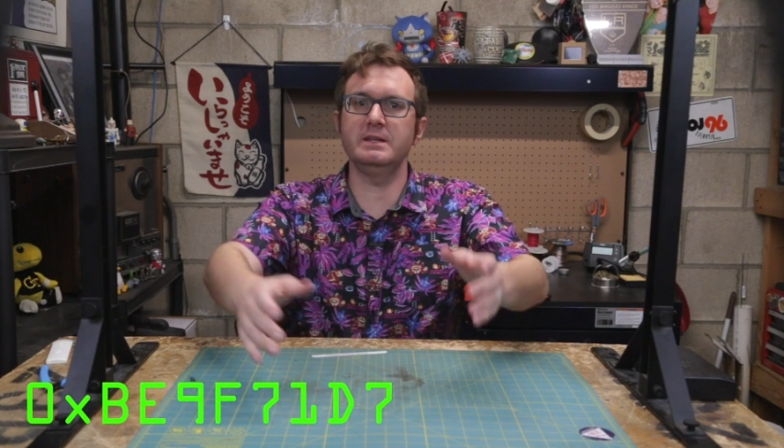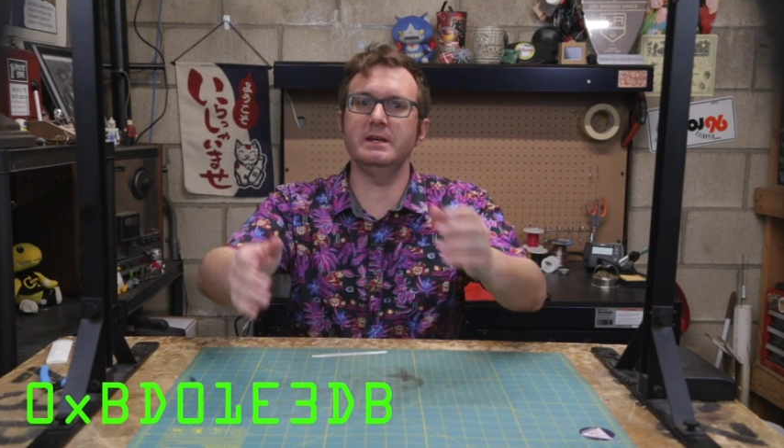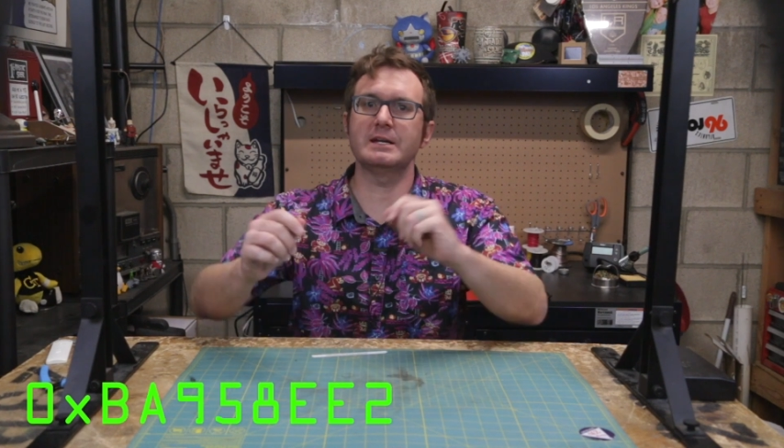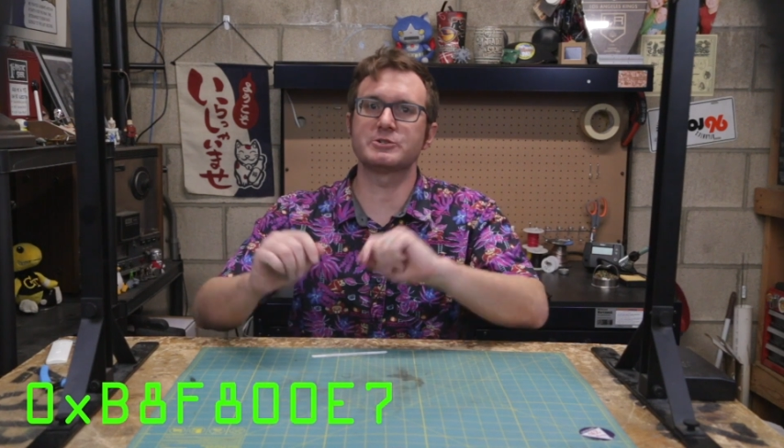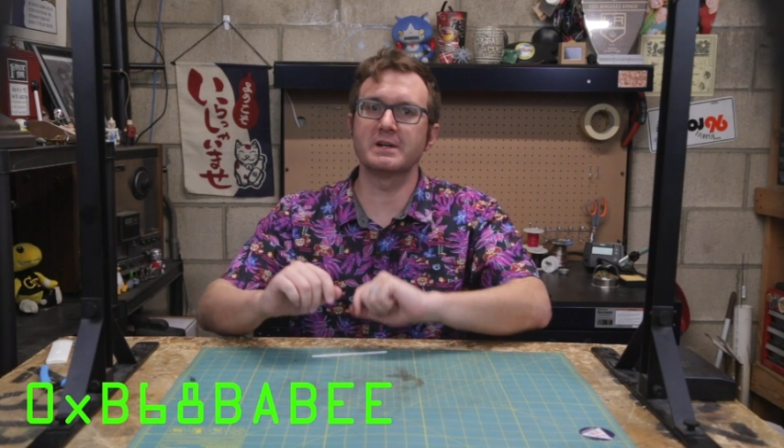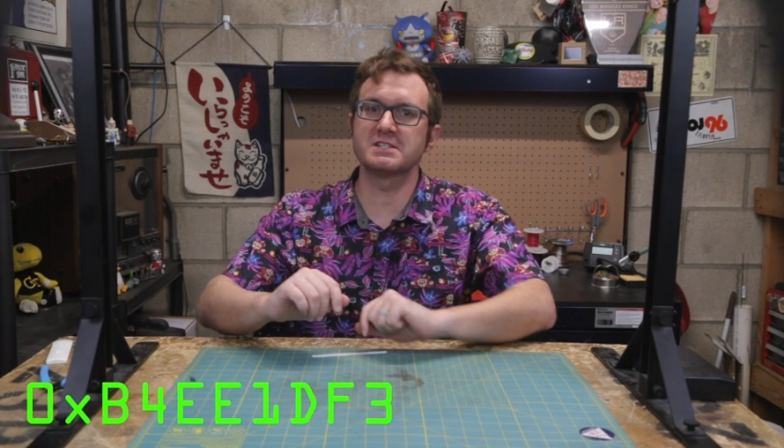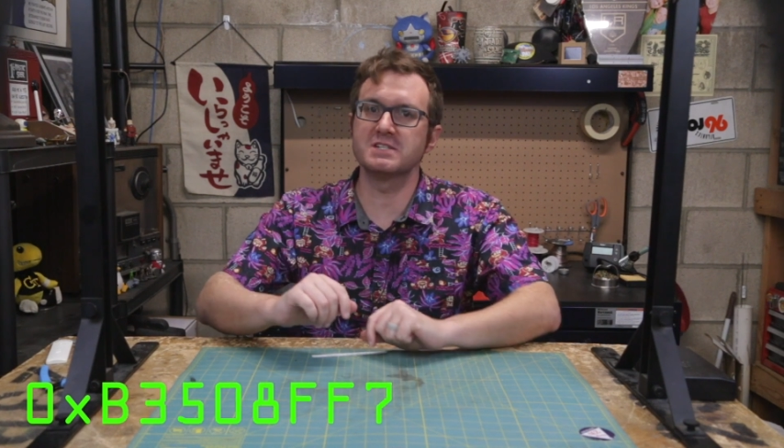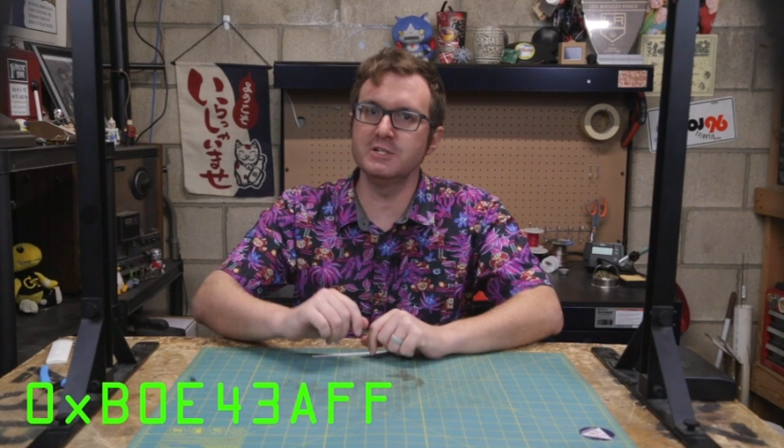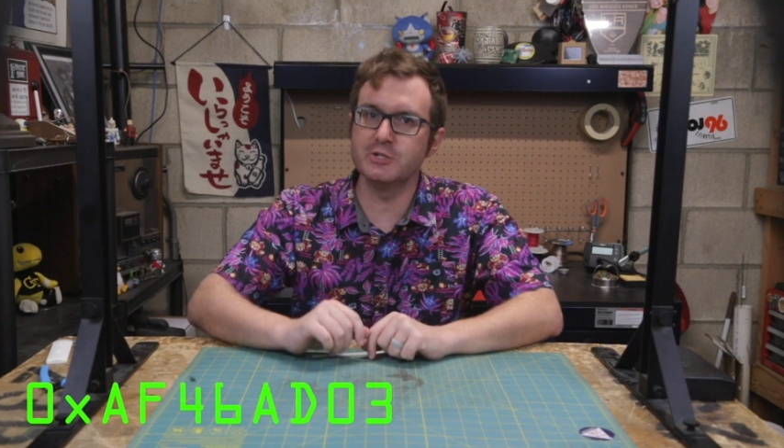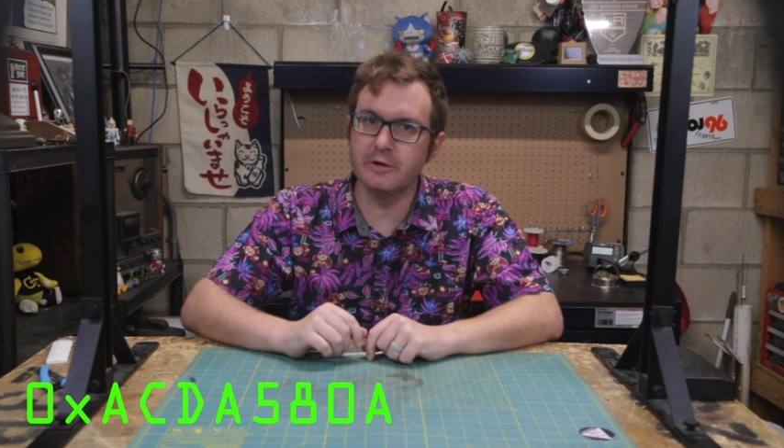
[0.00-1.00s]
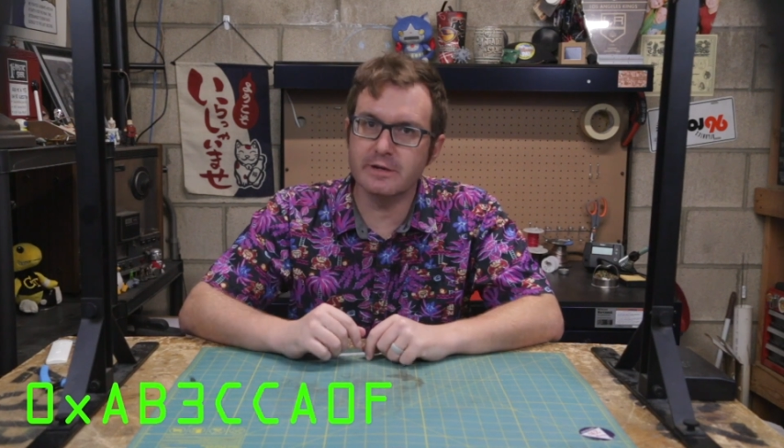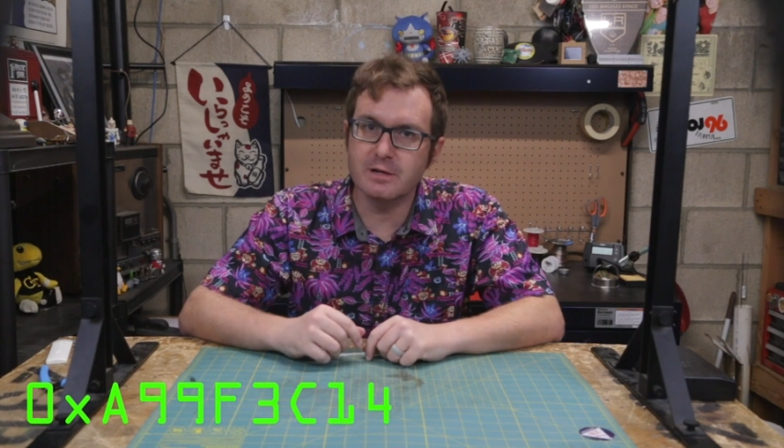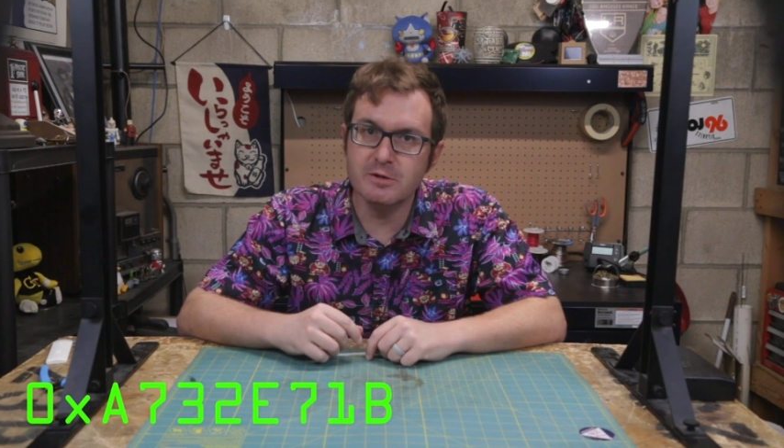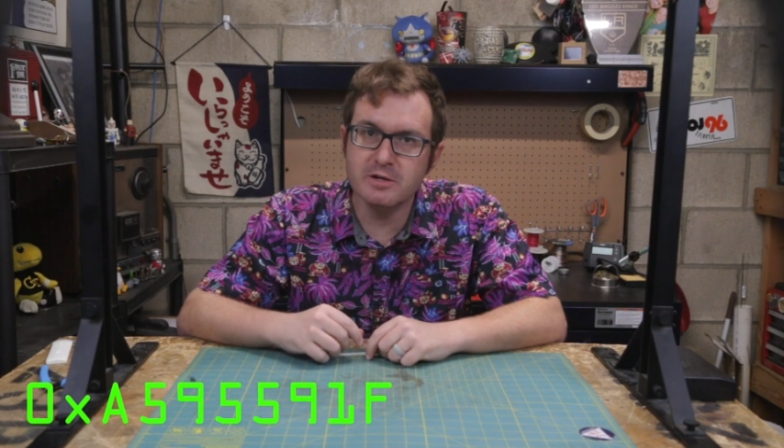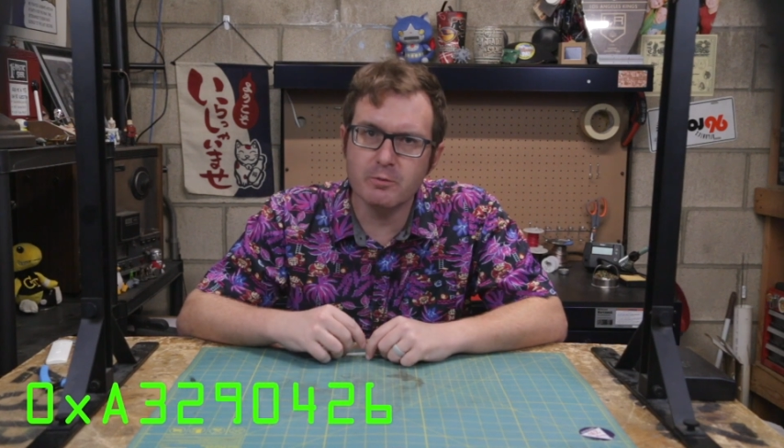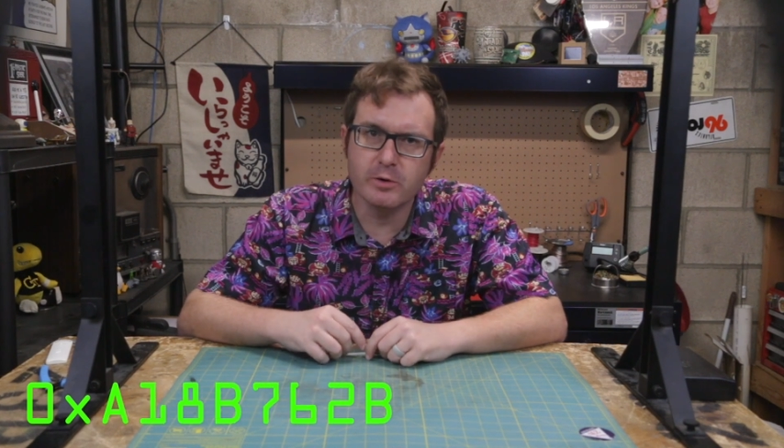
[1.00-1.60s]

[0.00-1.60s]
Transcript: the electronics and engineering community